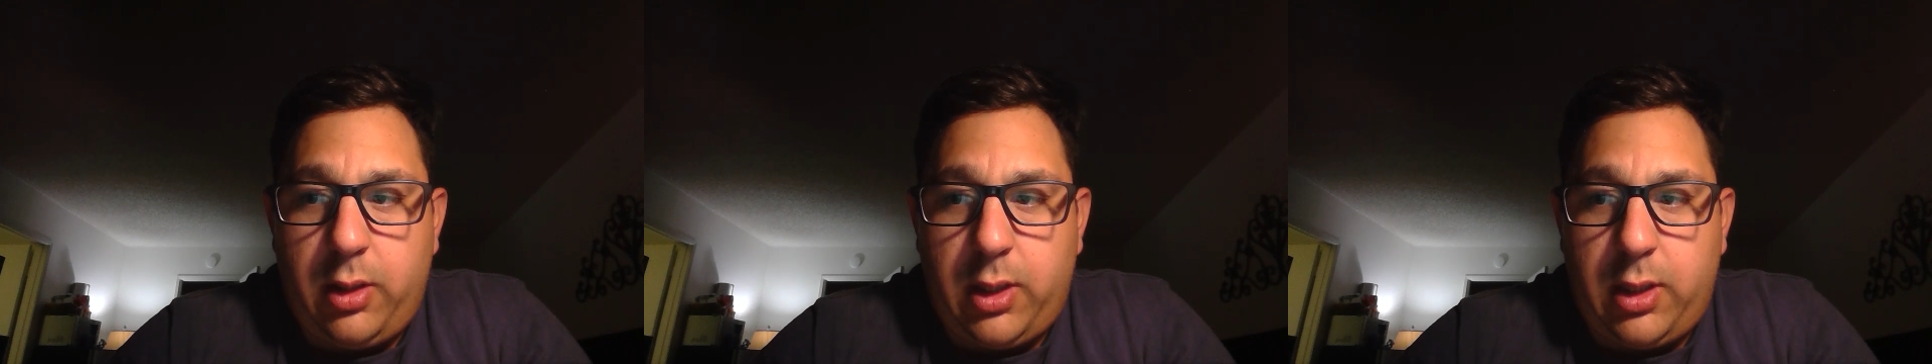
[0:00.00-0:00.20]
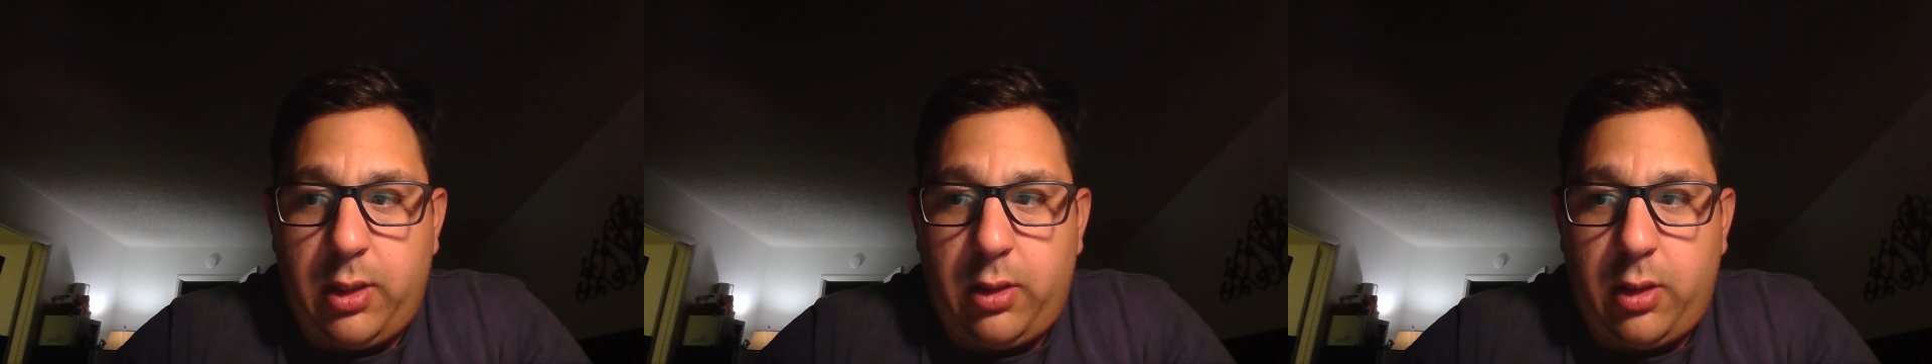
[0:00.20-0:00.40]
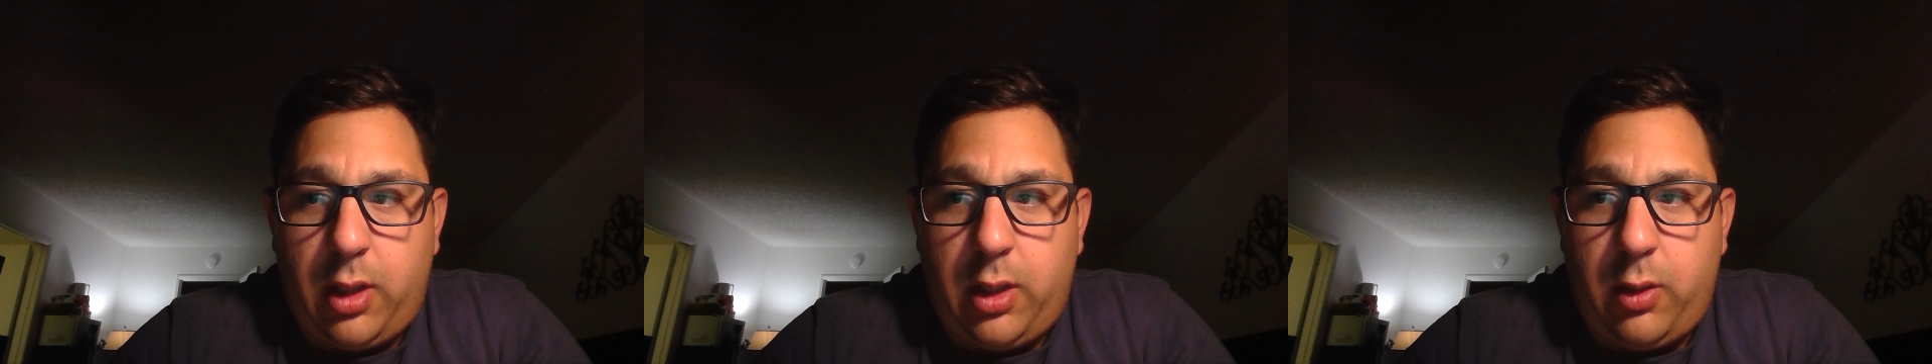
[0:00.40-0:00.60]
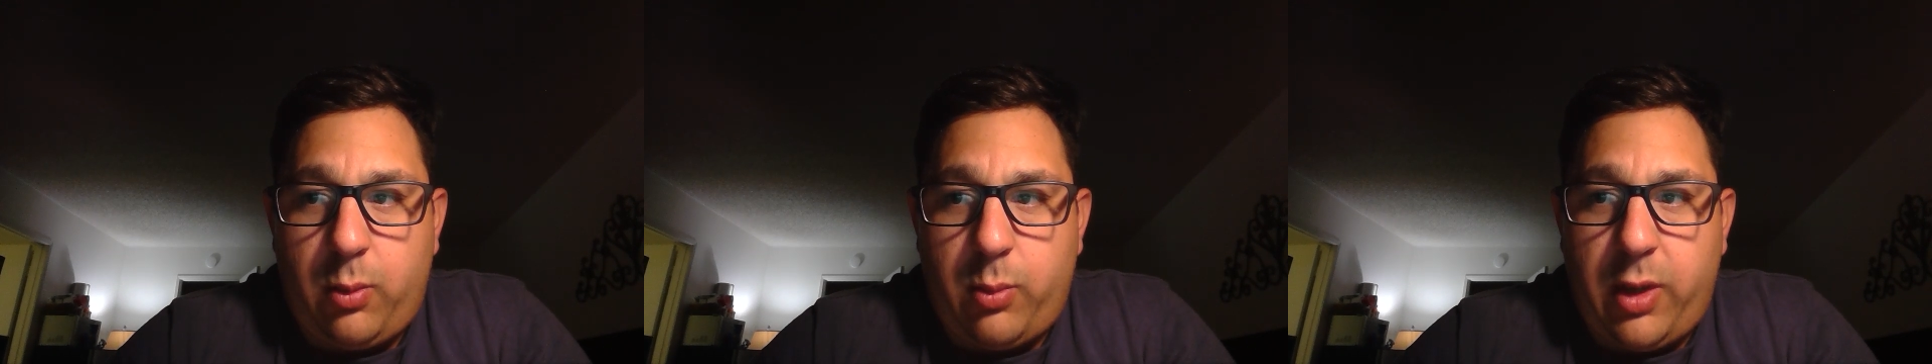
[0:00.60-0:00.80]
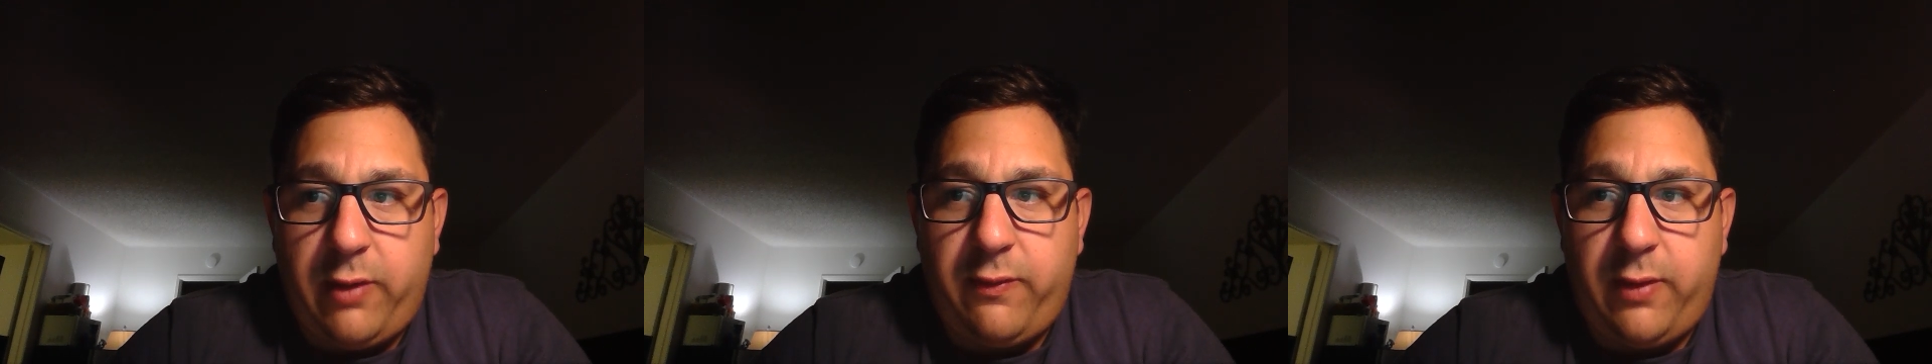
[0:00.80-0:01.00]
That I know
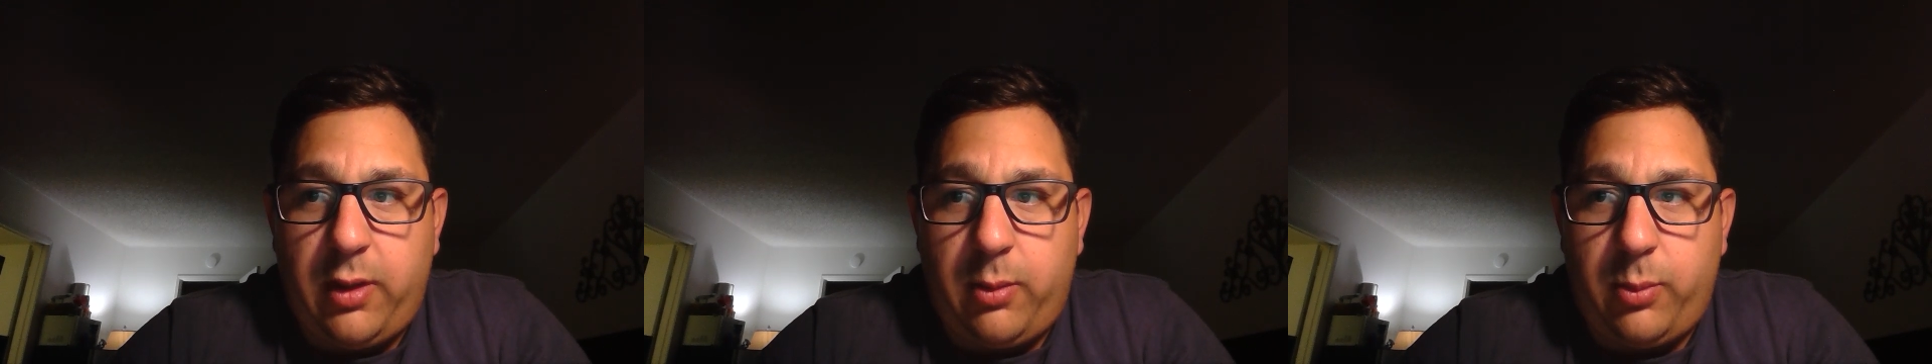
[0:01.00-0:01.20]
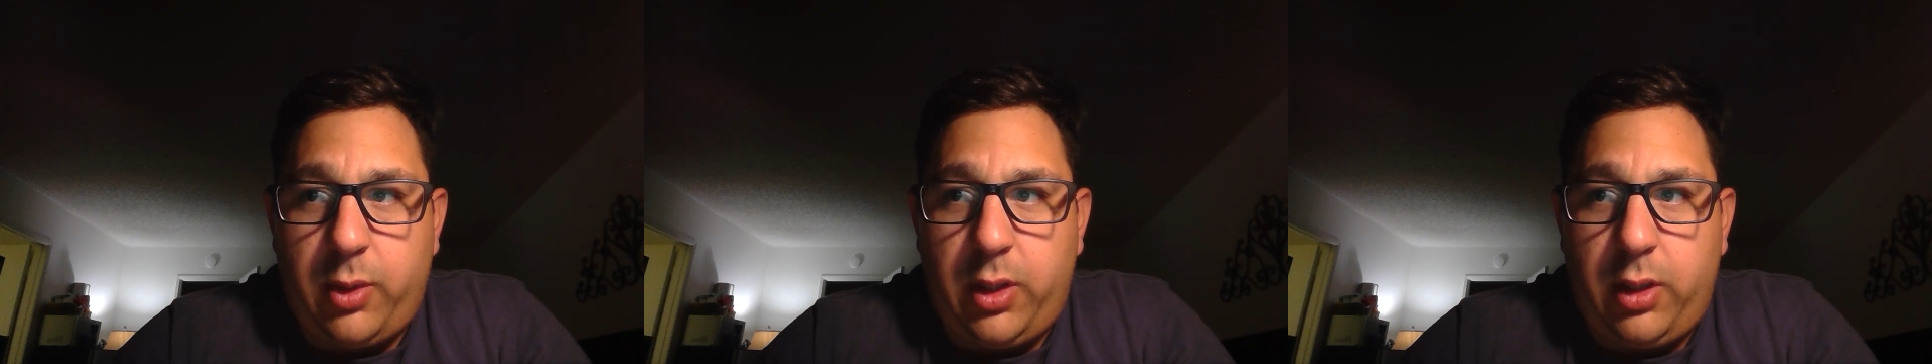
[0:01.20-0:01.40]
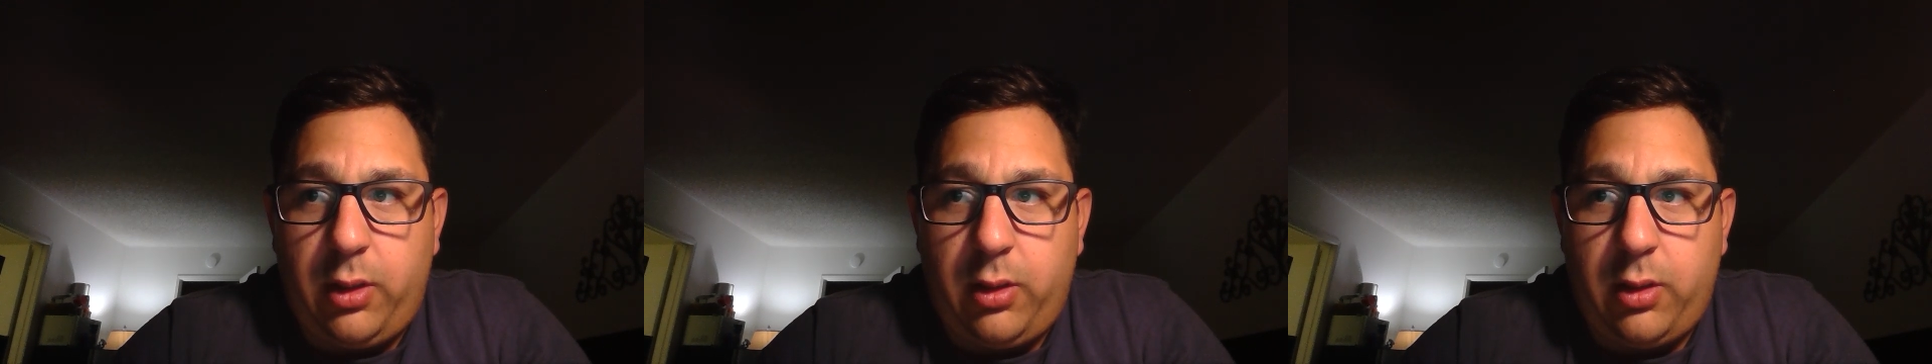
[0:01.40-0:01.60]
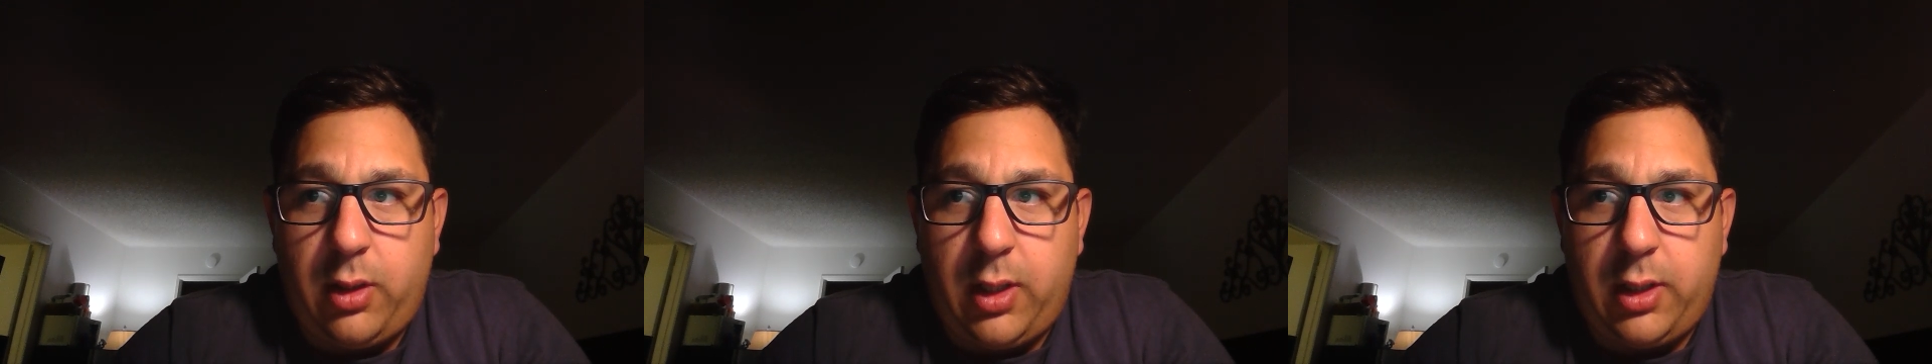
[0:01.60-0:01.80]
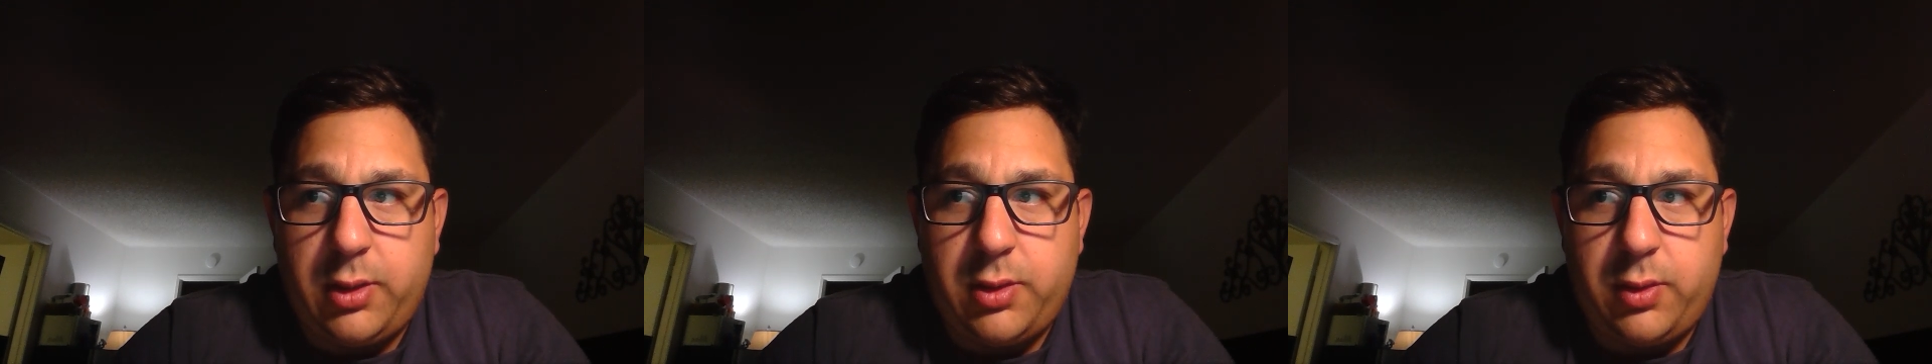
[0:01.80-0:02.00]
my family
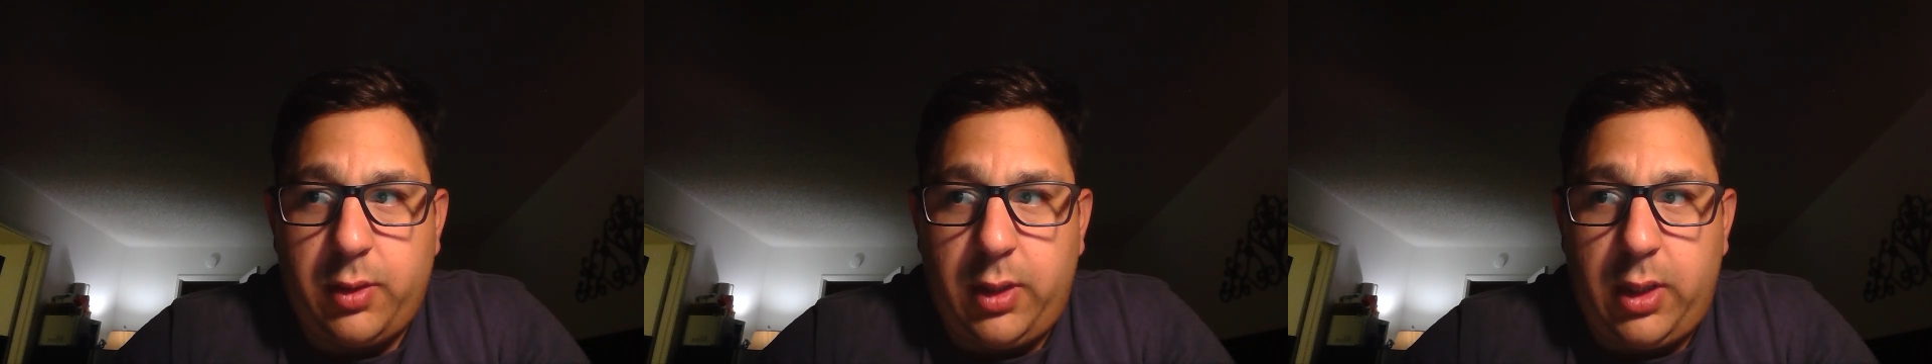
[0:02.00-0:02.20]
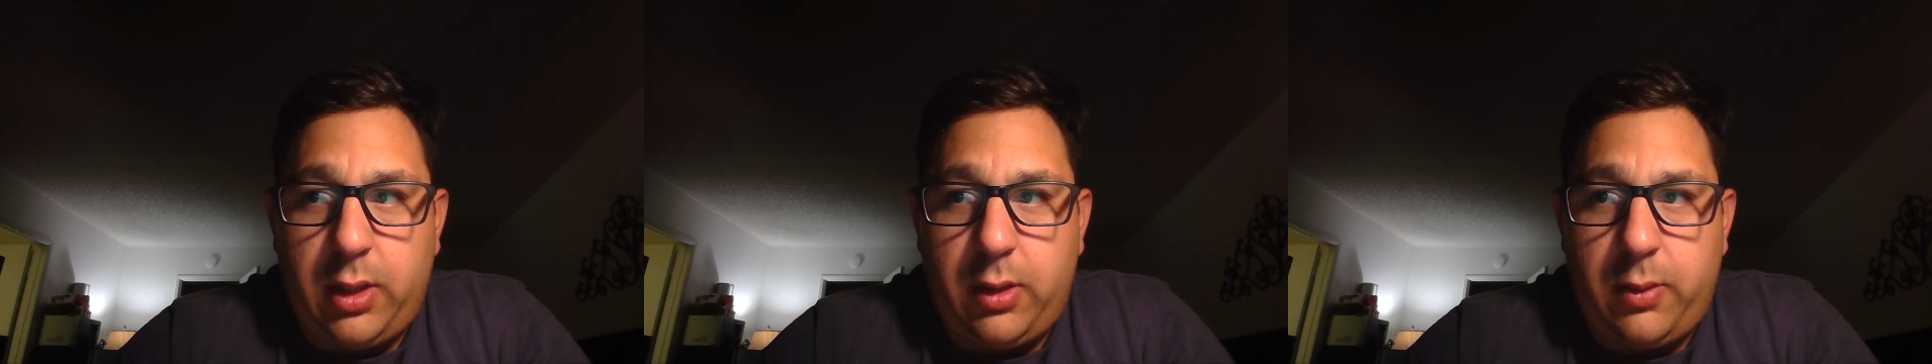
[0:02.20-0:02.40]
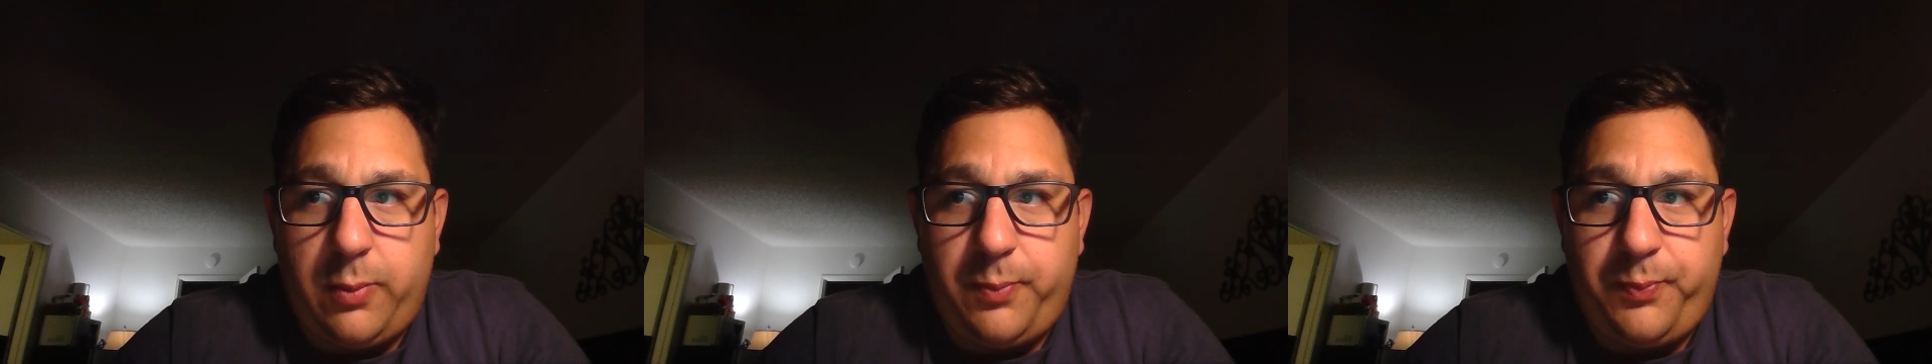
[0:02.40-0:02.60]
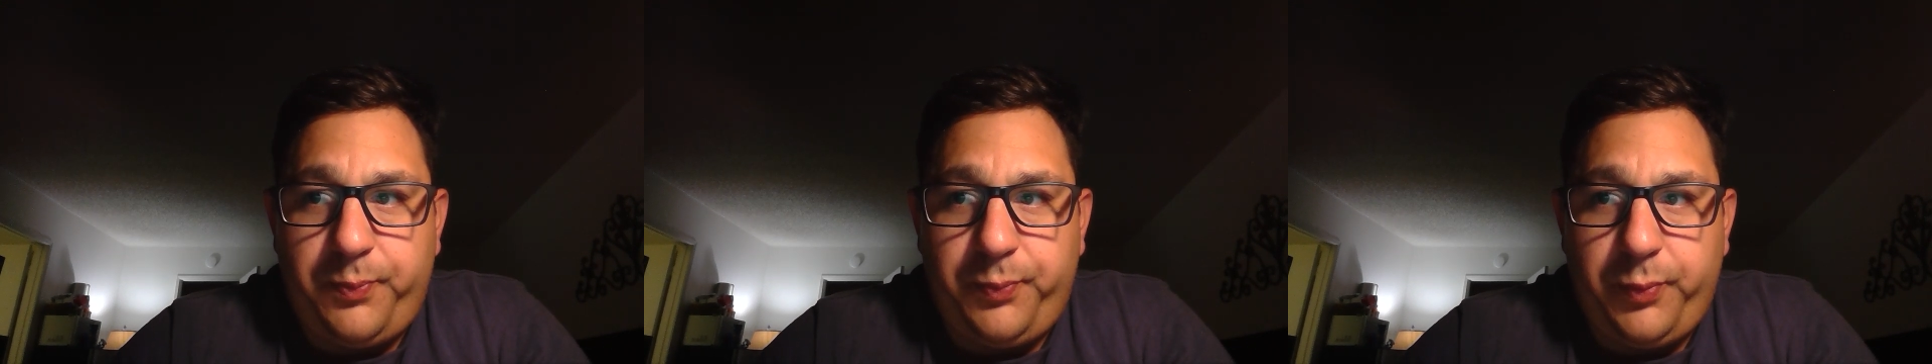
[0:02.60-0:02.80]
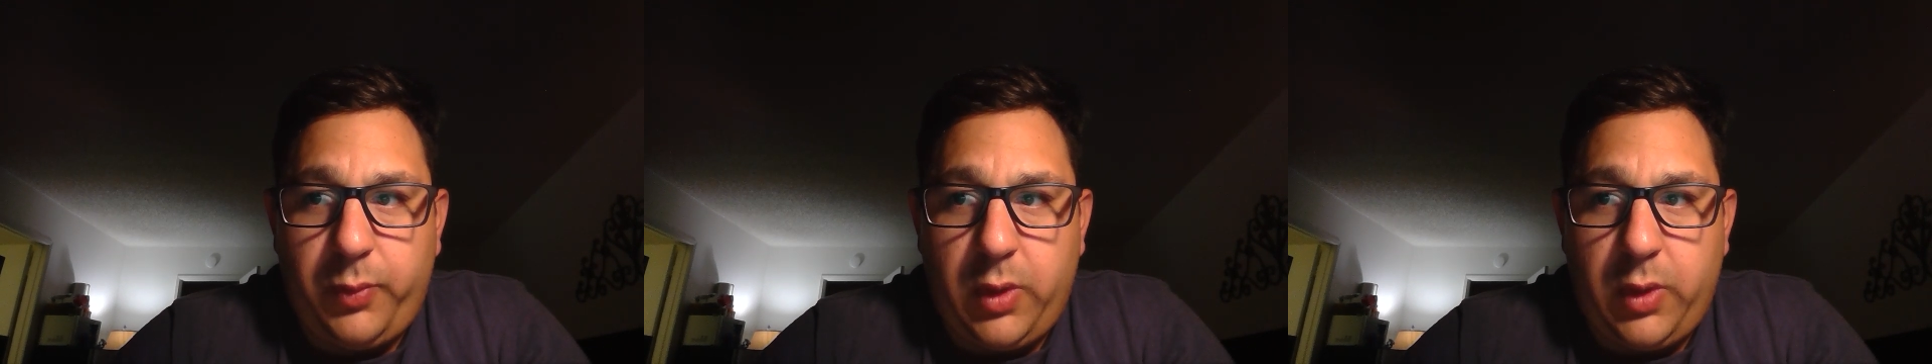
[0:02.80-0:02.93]
actually um,